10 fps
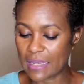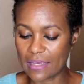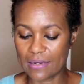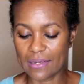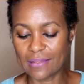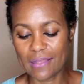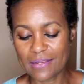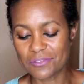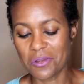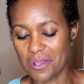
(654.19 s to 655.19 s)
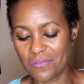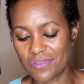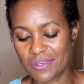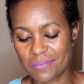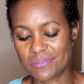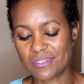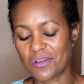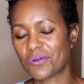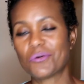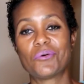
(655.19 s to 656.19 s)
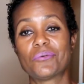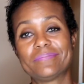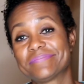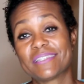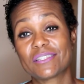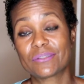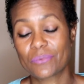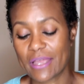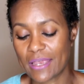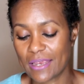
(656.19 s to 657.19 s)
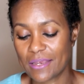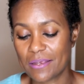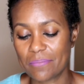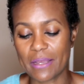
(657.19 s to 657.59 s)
And I liked all of them, so this way,